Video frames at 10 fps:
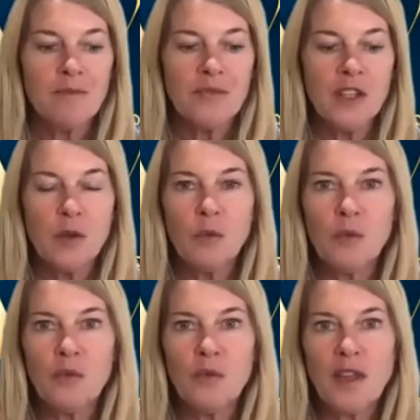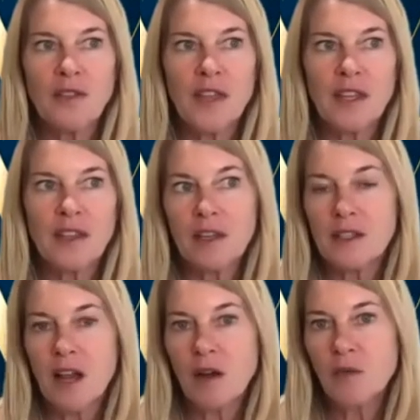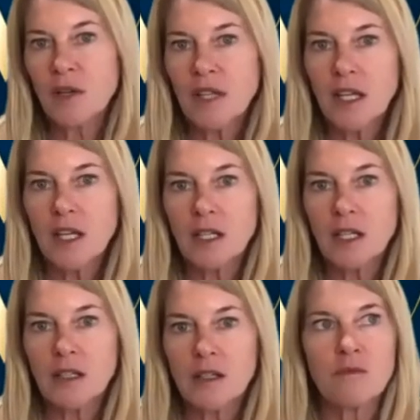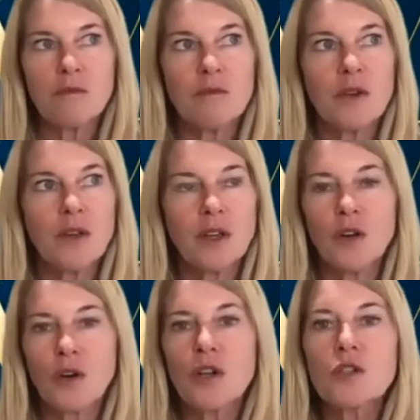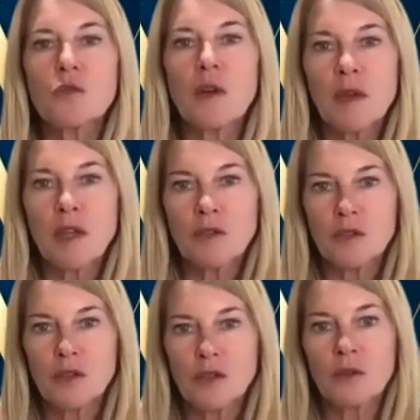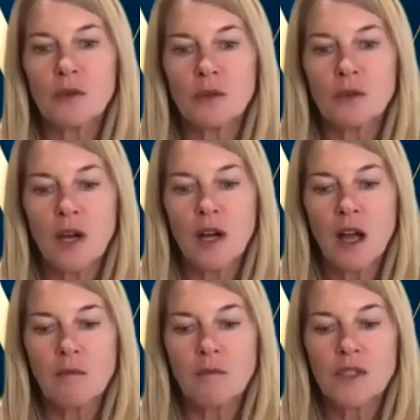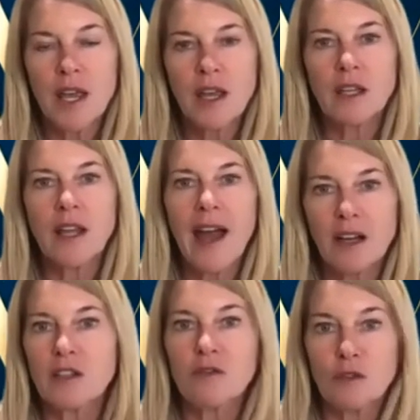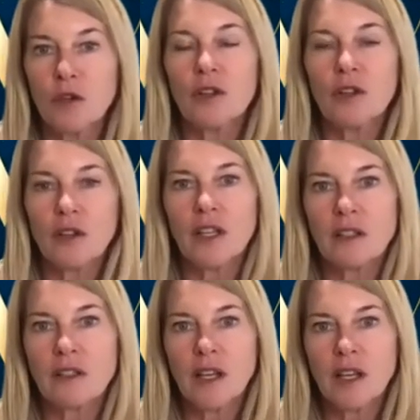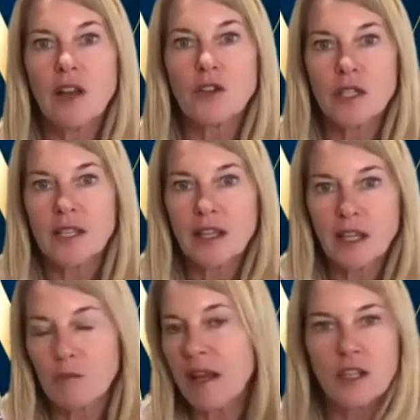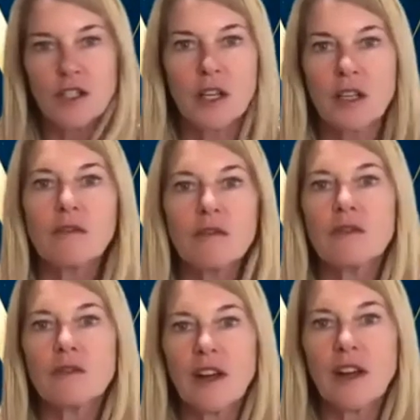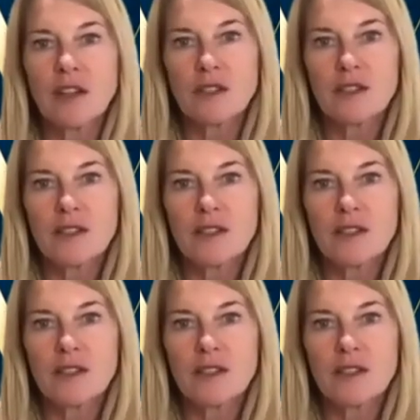then that's not really gonna encourage women to take an active role in understanding and managing finances.